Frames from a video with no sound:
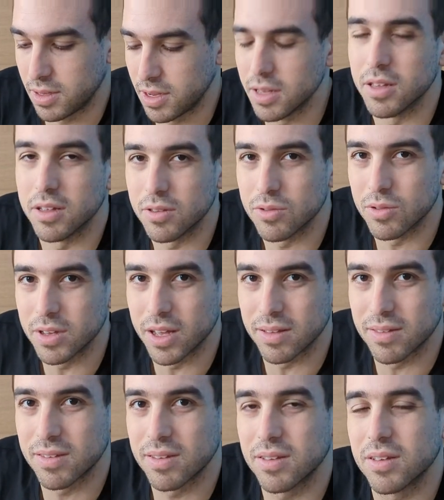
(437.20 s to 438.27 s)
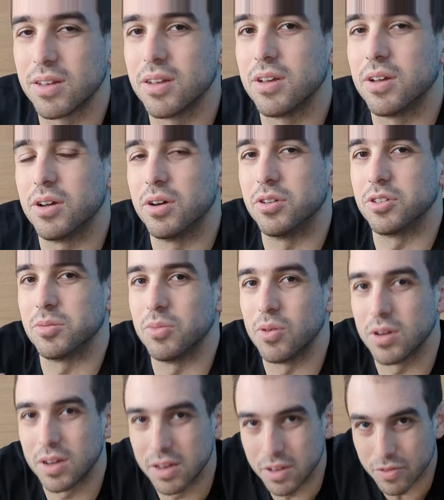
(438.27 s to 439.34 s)
you need to get a small
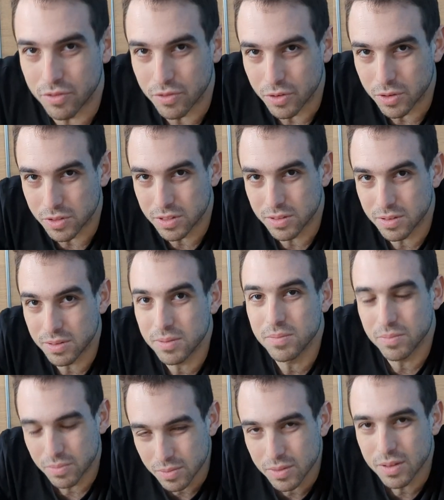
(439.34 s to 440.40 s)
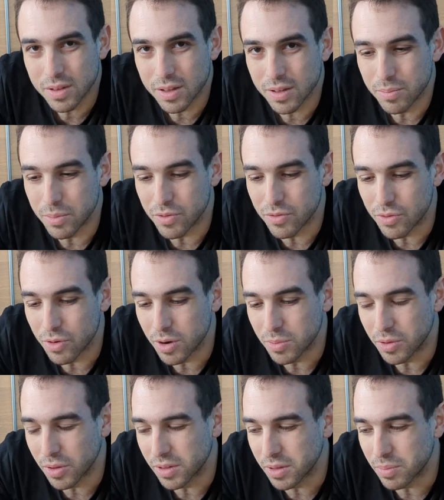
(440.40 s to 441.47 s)
clean first before
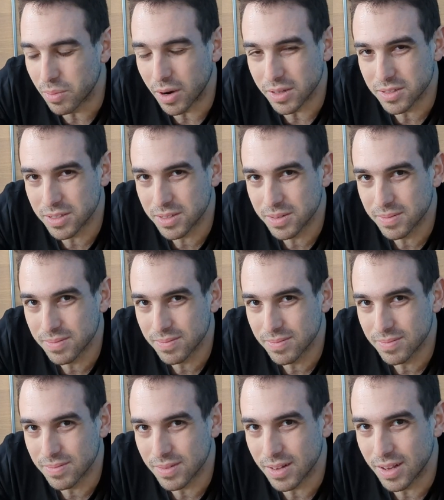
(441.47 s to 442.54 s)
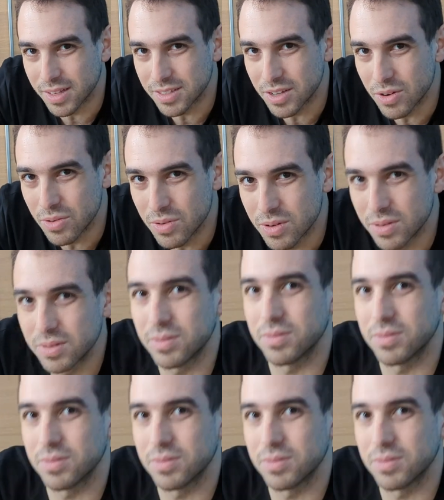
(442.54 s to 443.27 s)
upgrading parts. Let's go.